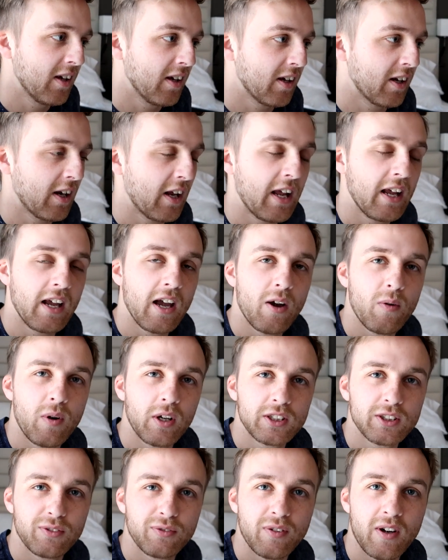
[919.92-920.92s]
Gonna hang out,
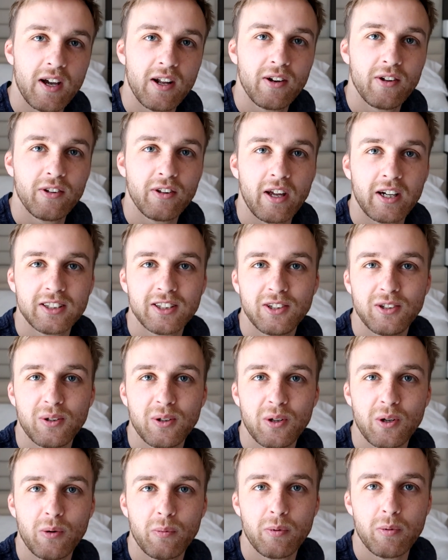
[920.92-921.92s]
watch the finals. Actually doing
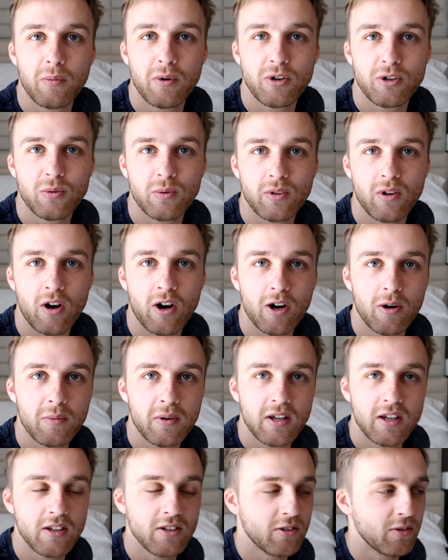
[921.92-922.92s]
a little promotion with
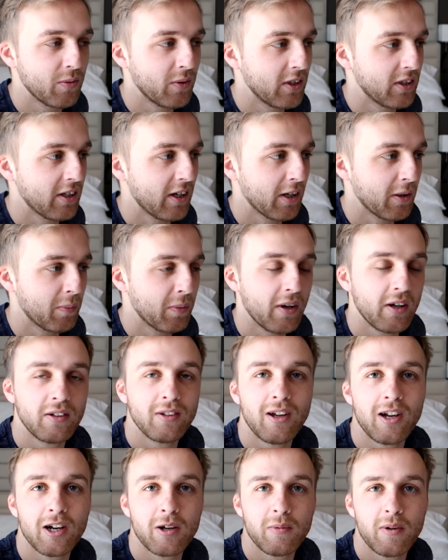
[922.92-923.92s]
Arby's, which I could probably
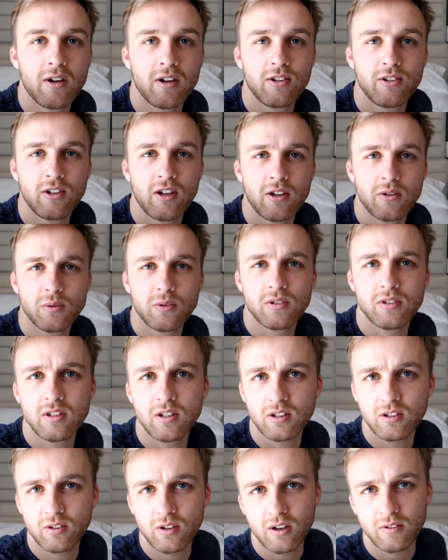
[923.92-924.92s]
talk about because you guys won't
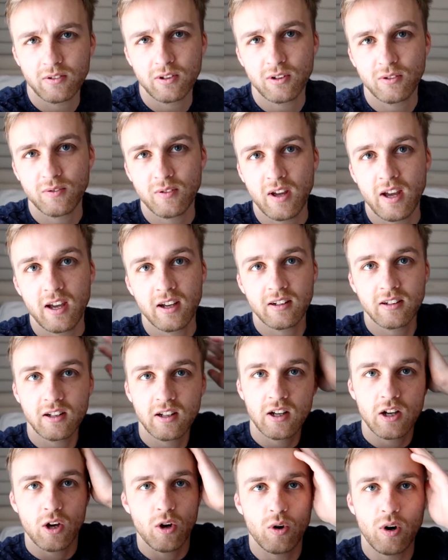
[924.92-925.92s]
see it till after the fact.
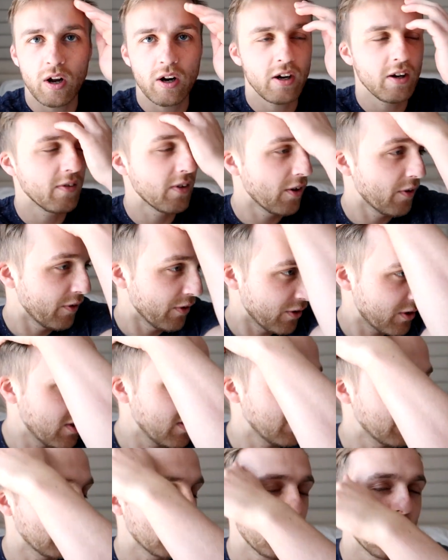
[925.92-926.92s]
Well, I don't even know if you'll
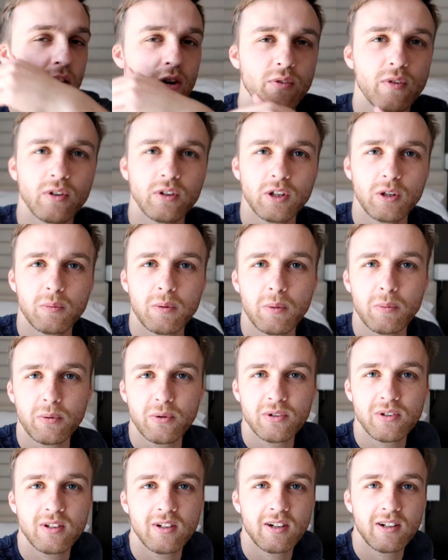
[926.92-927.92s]
see it at all, if only the
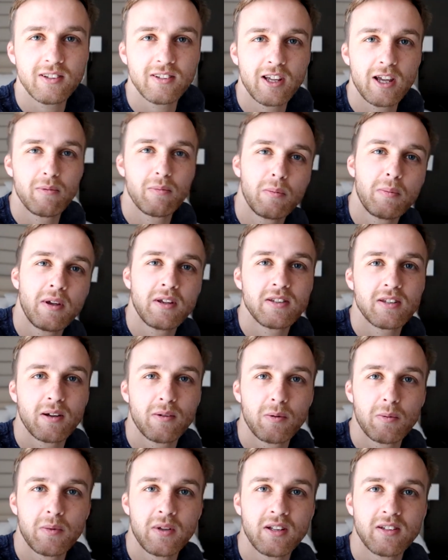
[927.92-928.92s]
people see it on site, but basically
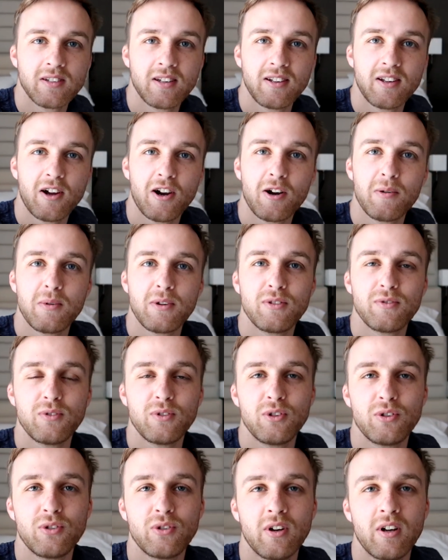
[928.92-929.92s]
I'm gonna be inside the Arby's
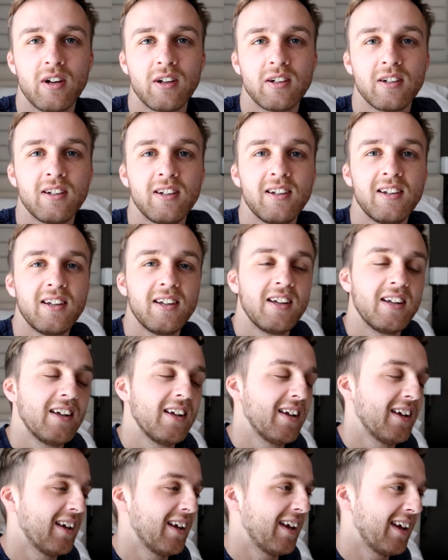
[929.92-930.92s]
food truck
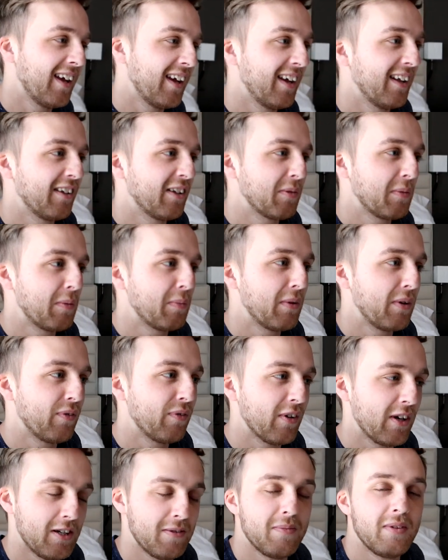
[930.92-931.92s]
and it's gonna be pretty
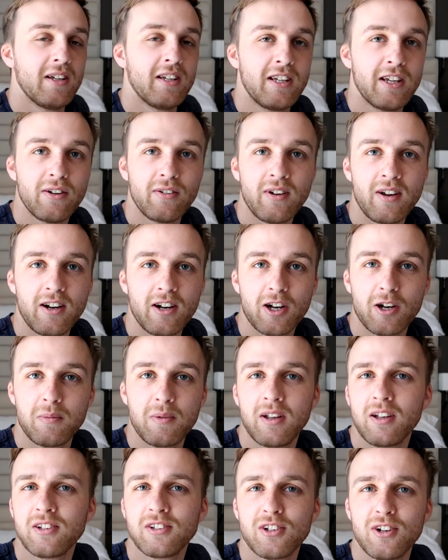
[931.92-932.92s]
funny. Me and Get Right are gonna
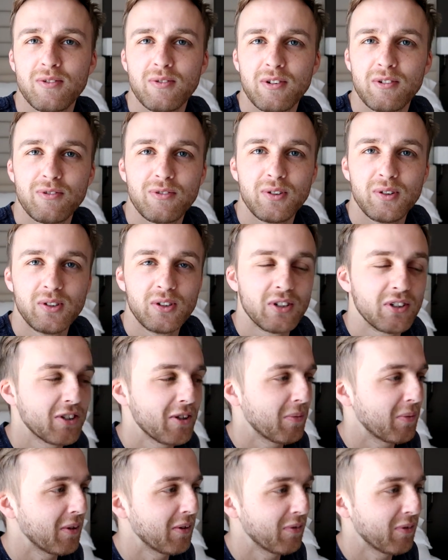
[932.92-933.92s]
be like serving food or
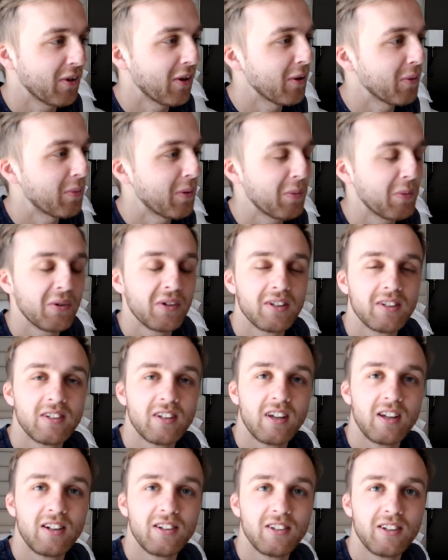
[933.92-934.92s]
something for all the people on
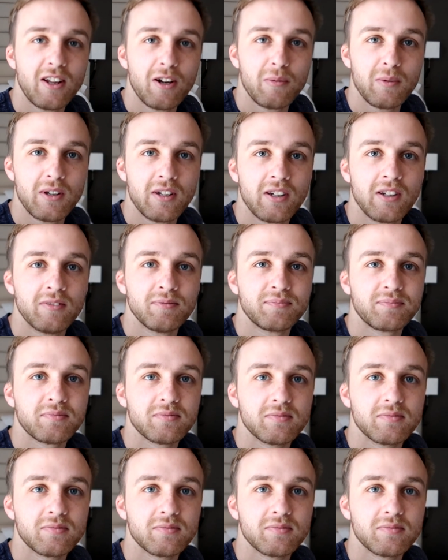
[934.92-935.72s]
site, so that'll be good.